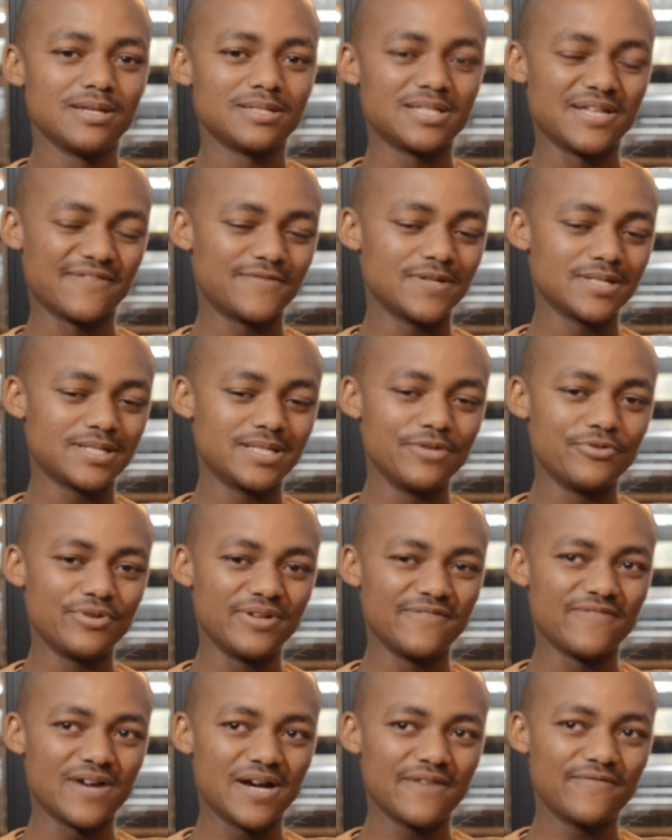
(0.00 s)
definitely
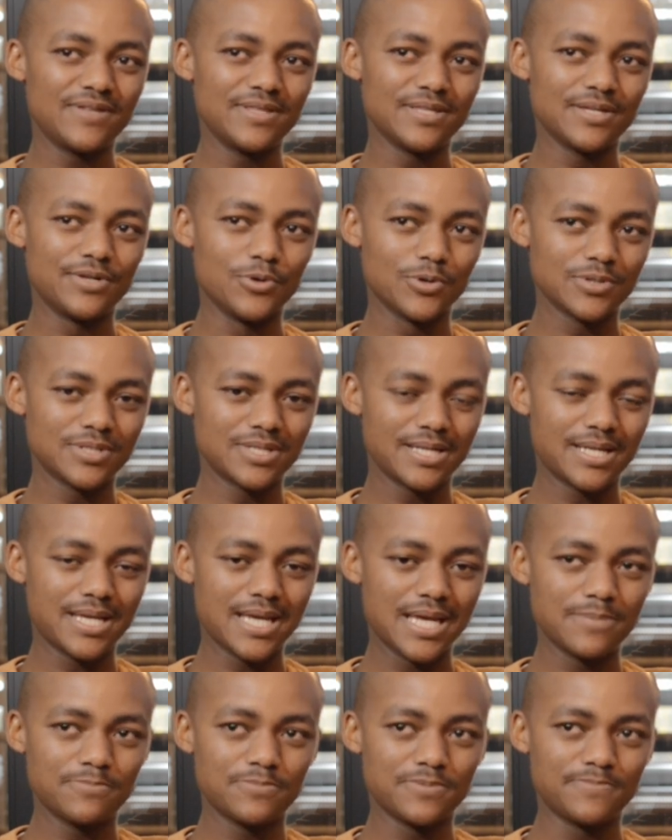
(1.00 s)
reviving the Northern
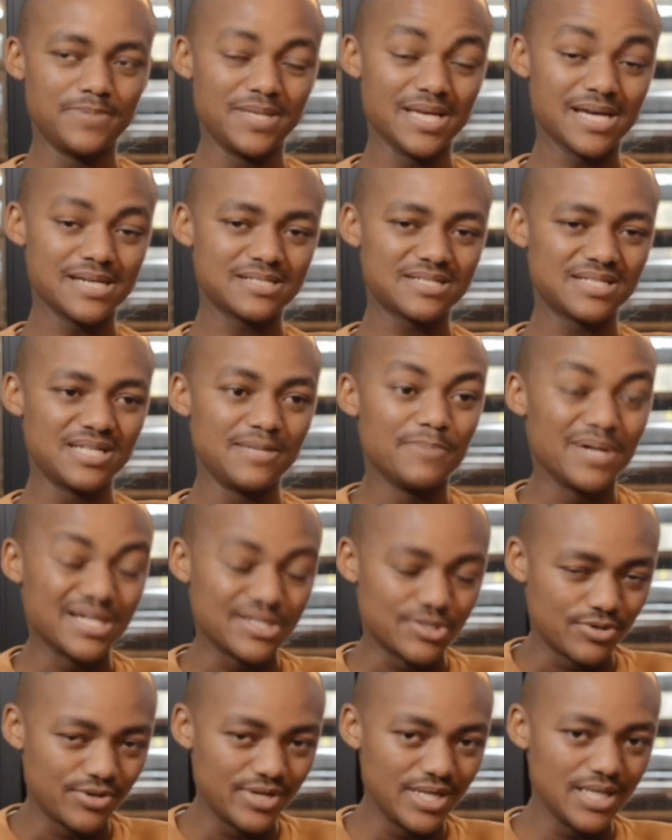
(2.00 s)
Cape BIC
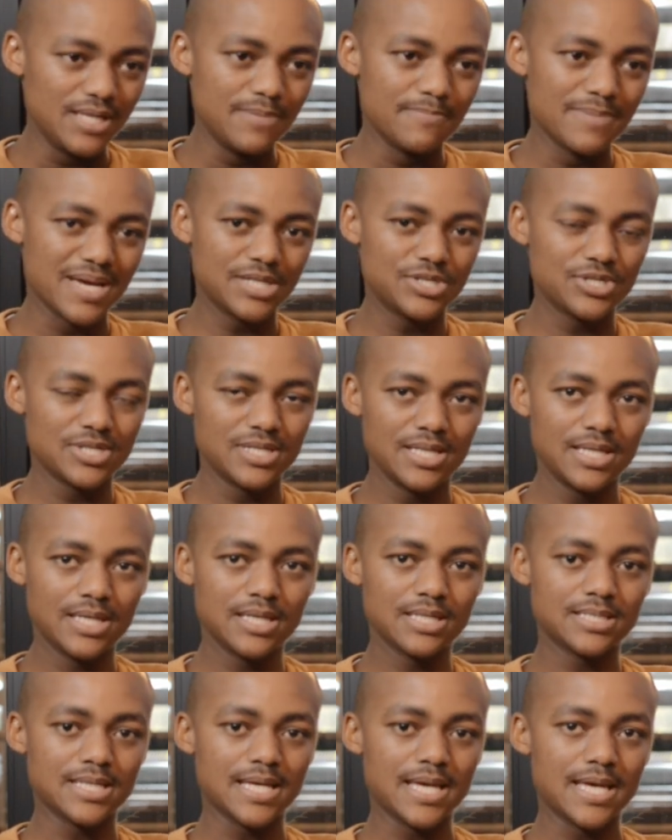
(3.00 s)
but reimagining
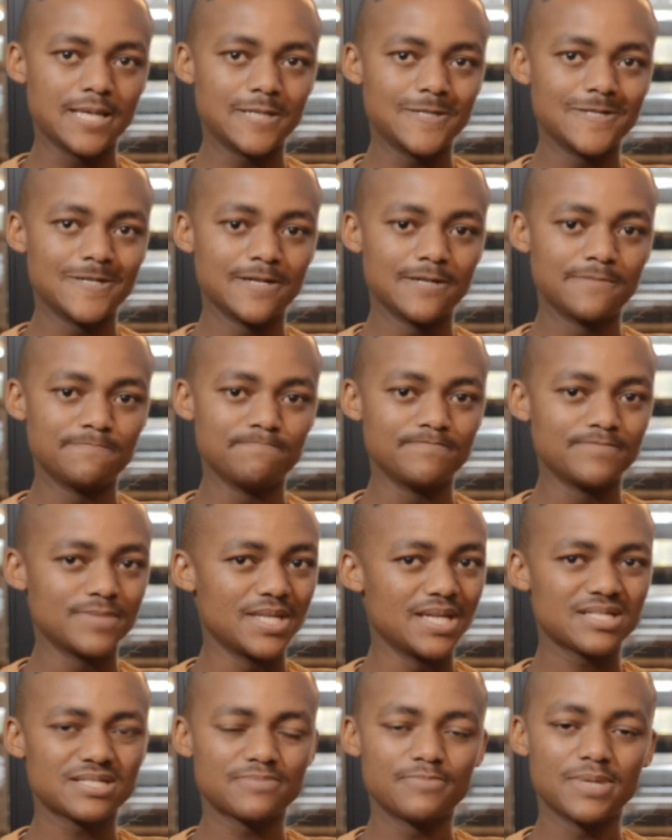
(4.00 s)
it and um,
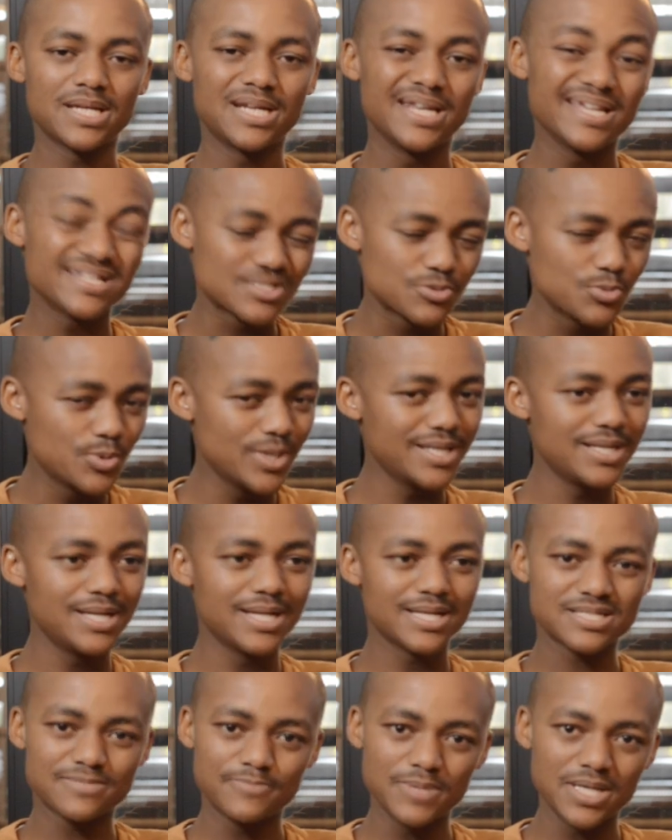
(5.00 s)
yes man let's win
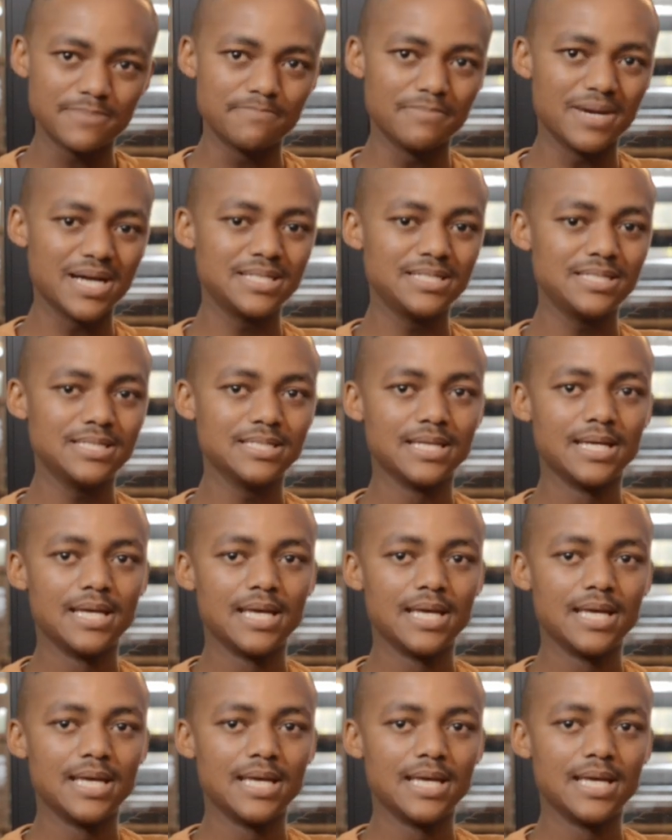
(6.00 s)
let's make money